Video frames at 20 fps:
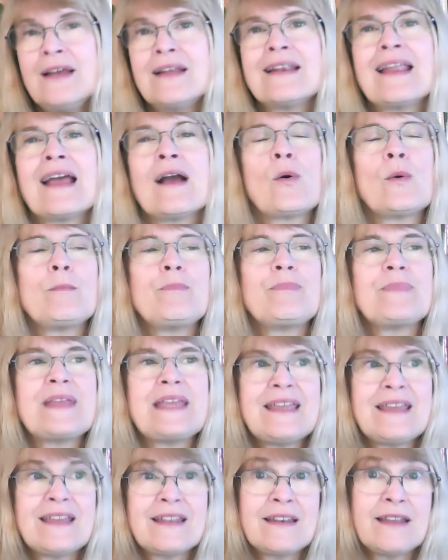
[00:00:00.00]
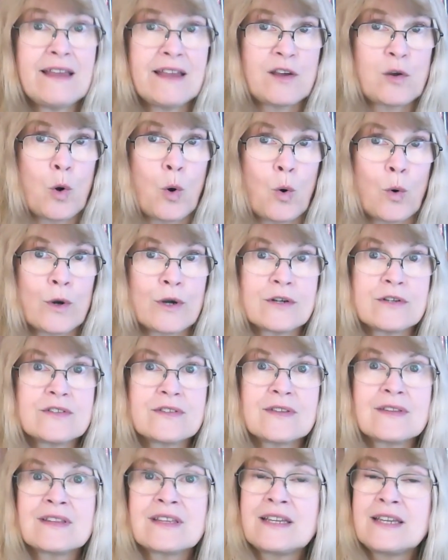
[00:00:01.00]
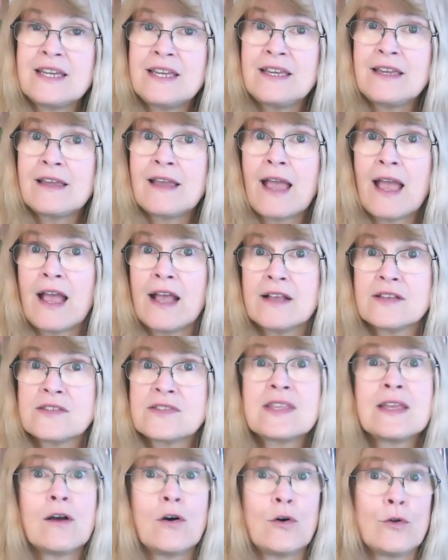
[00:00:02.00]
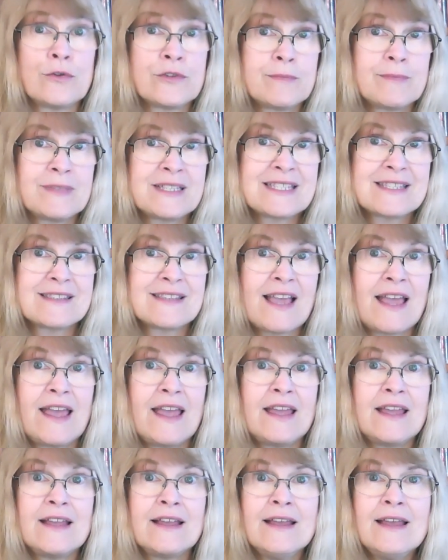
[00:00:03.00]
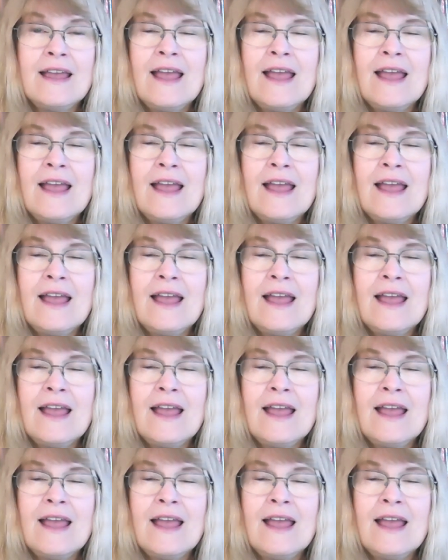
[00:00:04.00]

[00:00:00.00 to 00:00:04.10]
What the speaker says: Now, in a court, the king has the ultimate say,